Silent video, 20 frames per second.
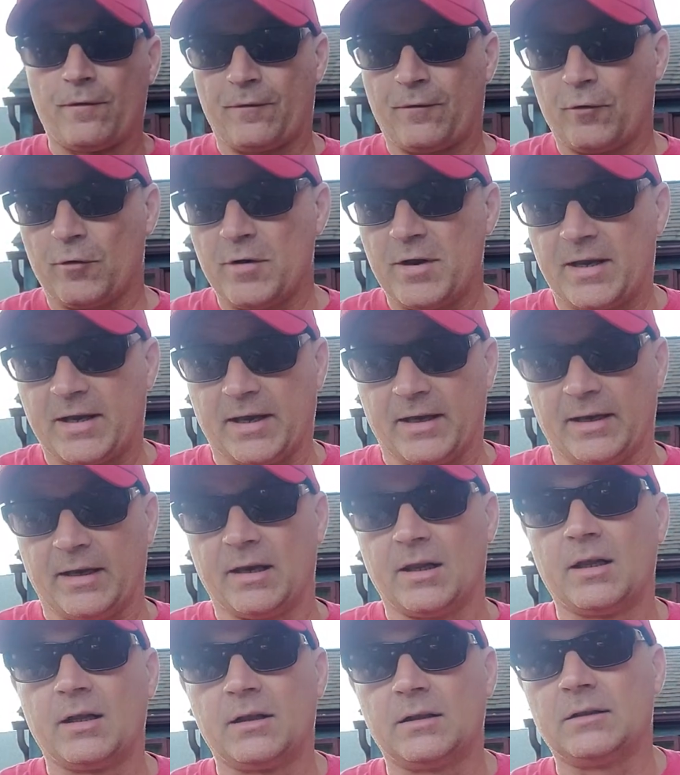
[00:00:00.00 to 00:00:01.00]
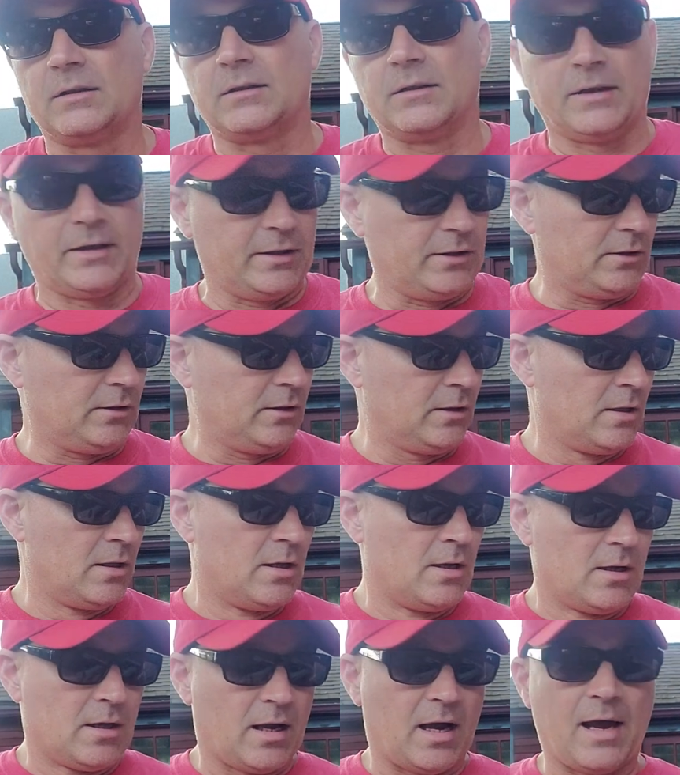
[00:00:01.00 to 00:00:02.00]
freaking little.
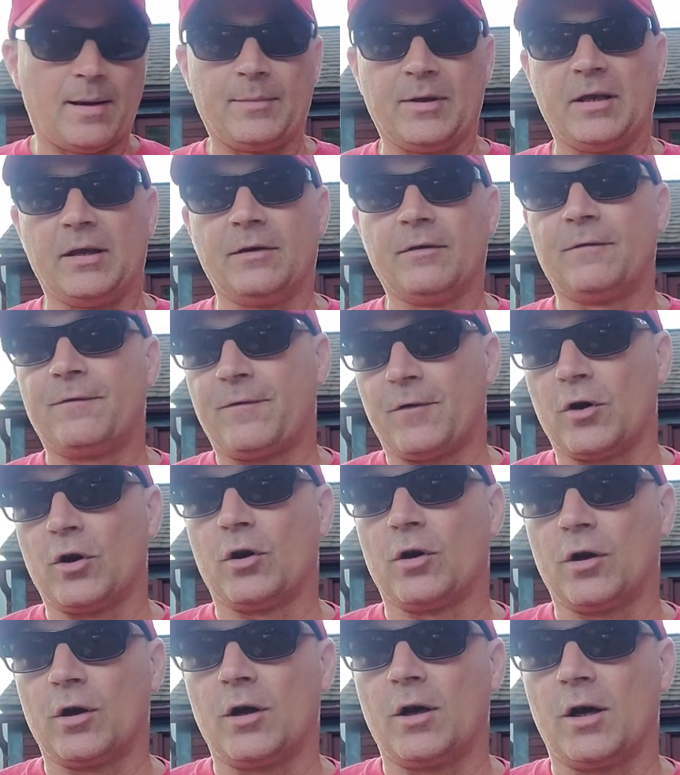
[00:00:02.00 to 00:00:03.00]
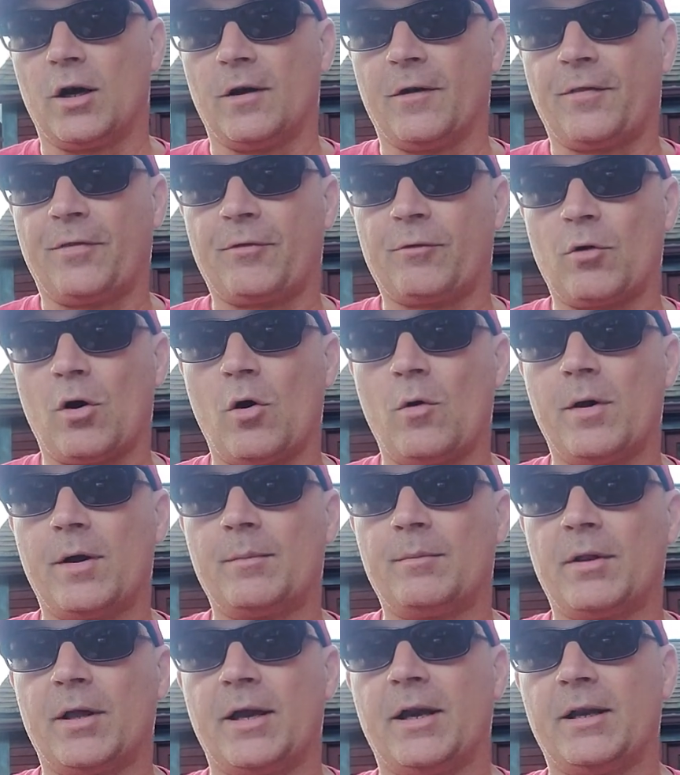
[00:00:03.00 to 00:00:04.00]
I mean, for a throwing
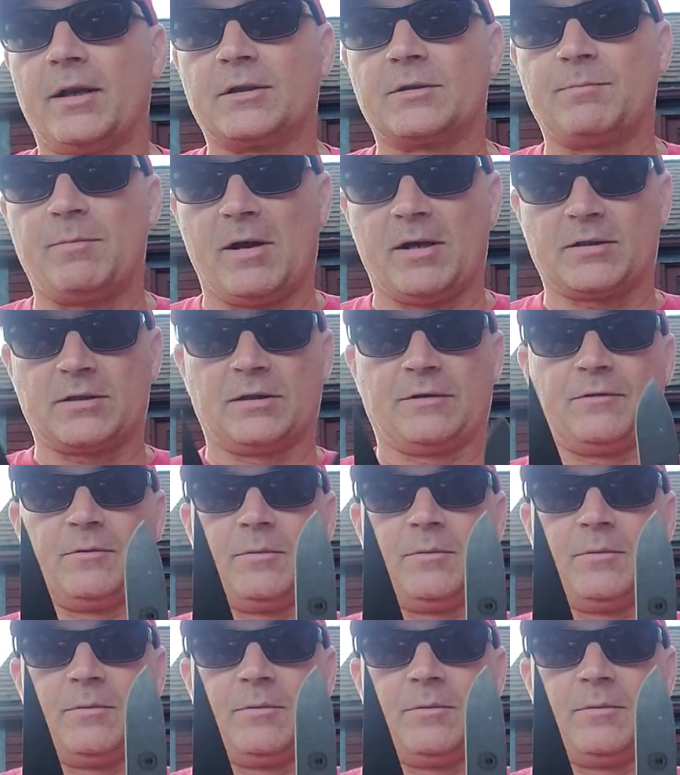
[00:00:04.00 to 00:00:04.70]
blade, especially for